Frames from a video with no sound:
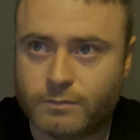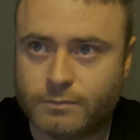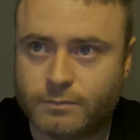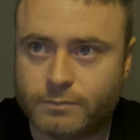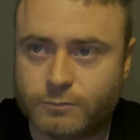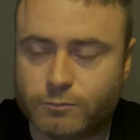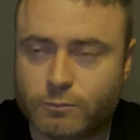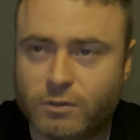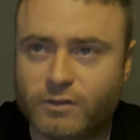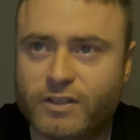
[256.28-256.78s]

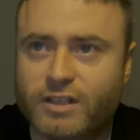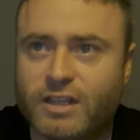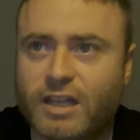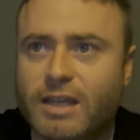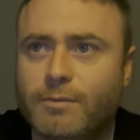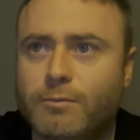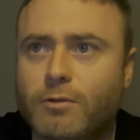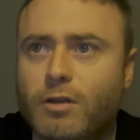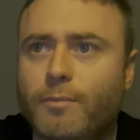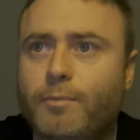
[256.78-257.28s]
With a
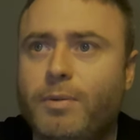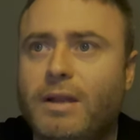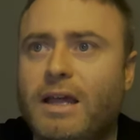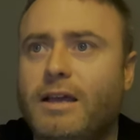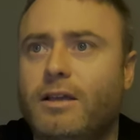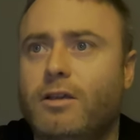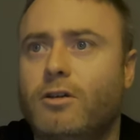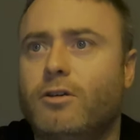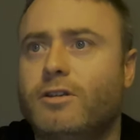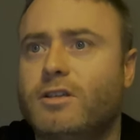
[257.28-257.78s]
name like Black,
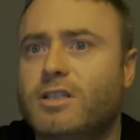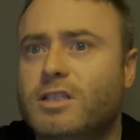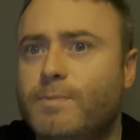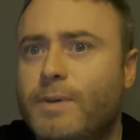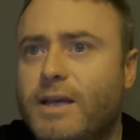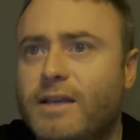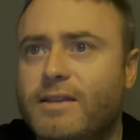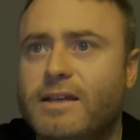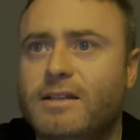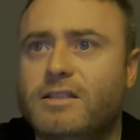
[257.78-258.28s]
I'd
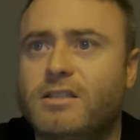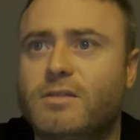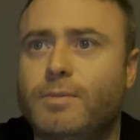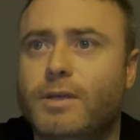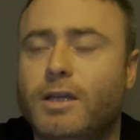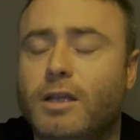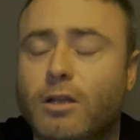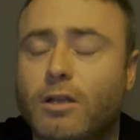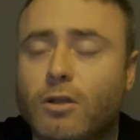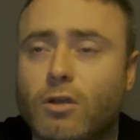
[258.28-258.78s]
expect that to be
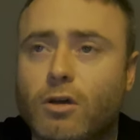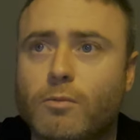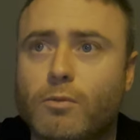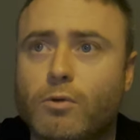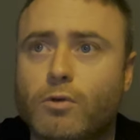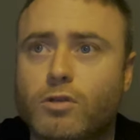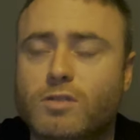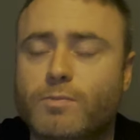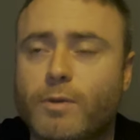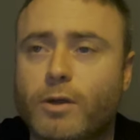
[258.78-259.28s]
a lot more
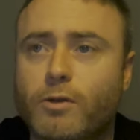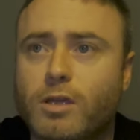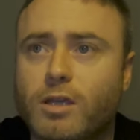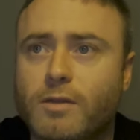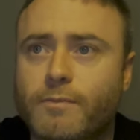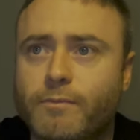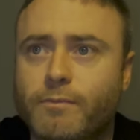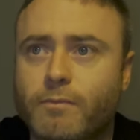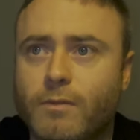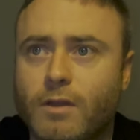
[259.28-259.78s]
smoky.
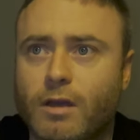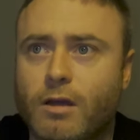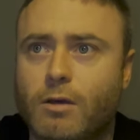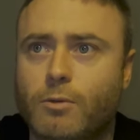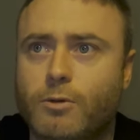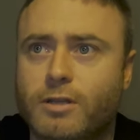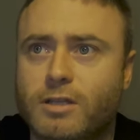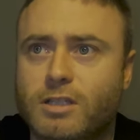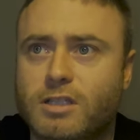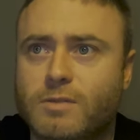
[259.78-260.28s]
I would
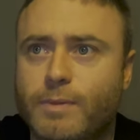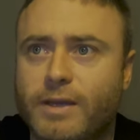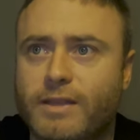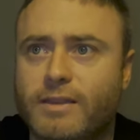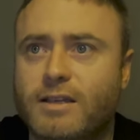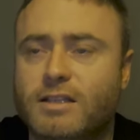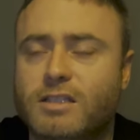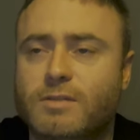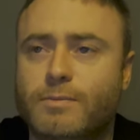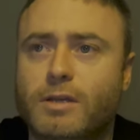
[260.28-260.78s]
expect there
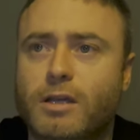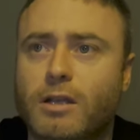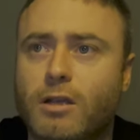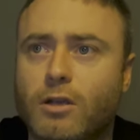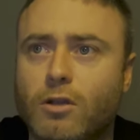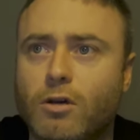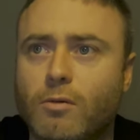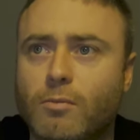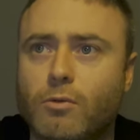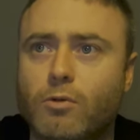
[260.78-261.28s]
to be a
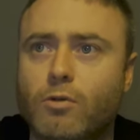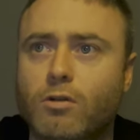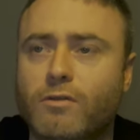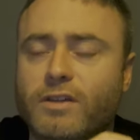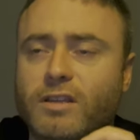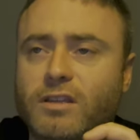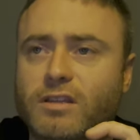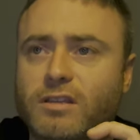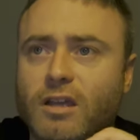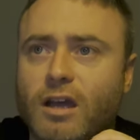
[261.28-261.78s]
lot more of a
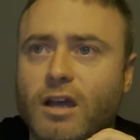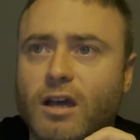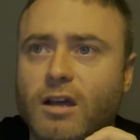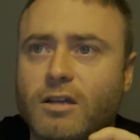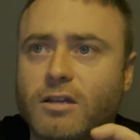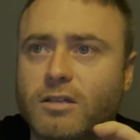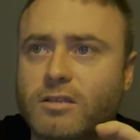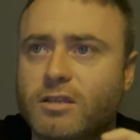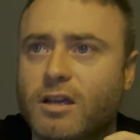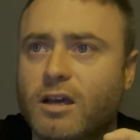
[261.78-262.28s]

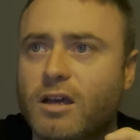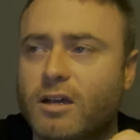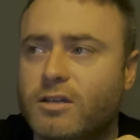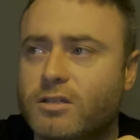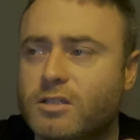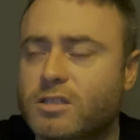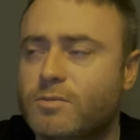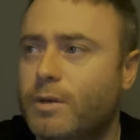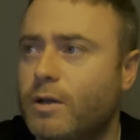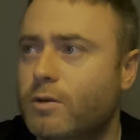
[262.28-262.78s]
darker
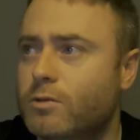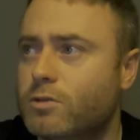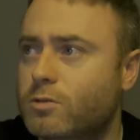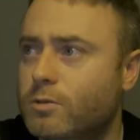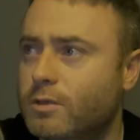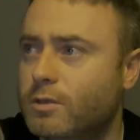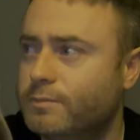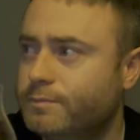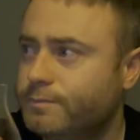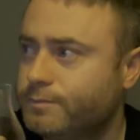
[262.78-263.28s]
smell to them.